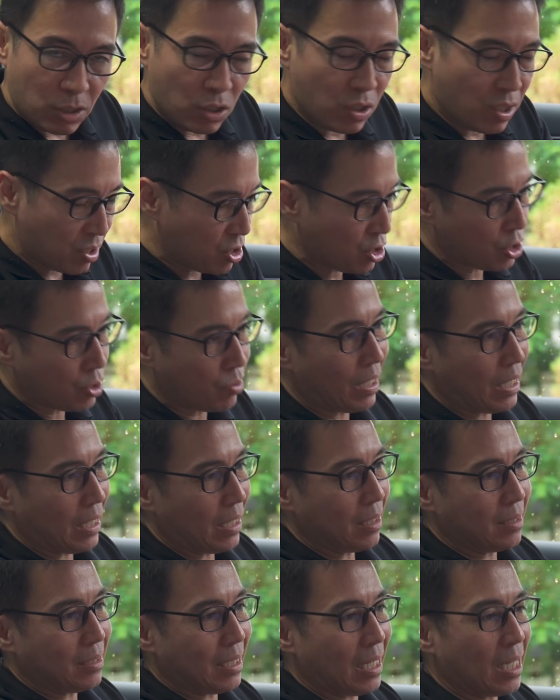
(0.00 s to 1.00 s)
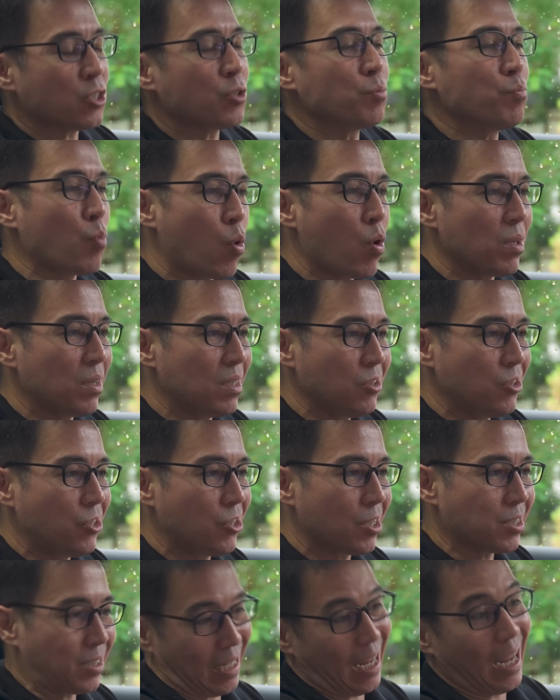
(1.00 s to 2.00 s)
to the screen, it's more than
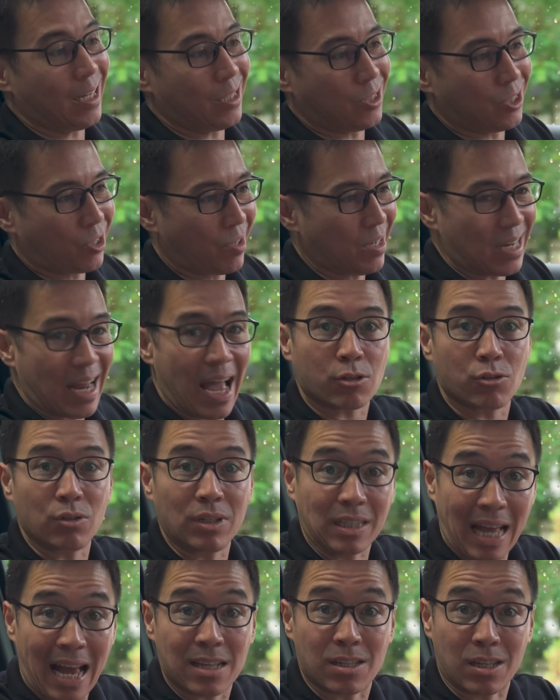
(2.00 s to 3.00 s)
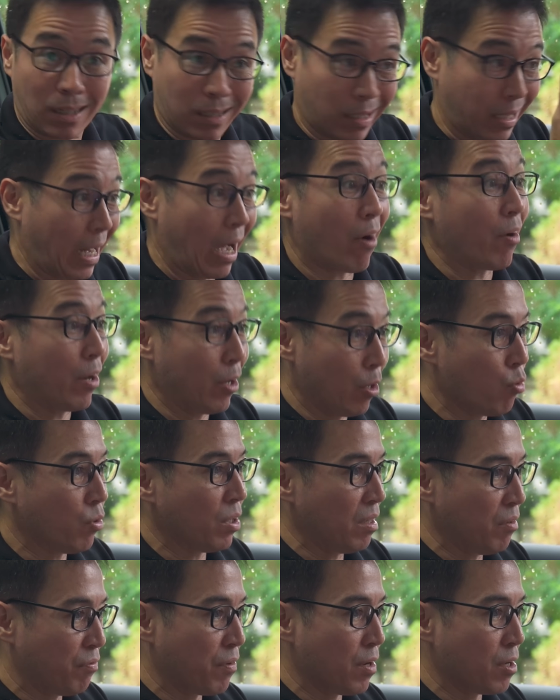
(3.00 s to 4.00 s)
just a screen. Actually, it has a
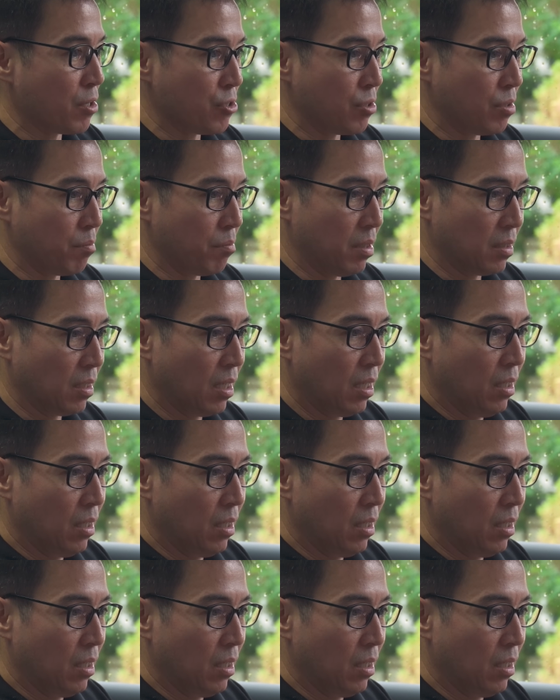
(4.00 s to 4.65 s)
karaoke function, but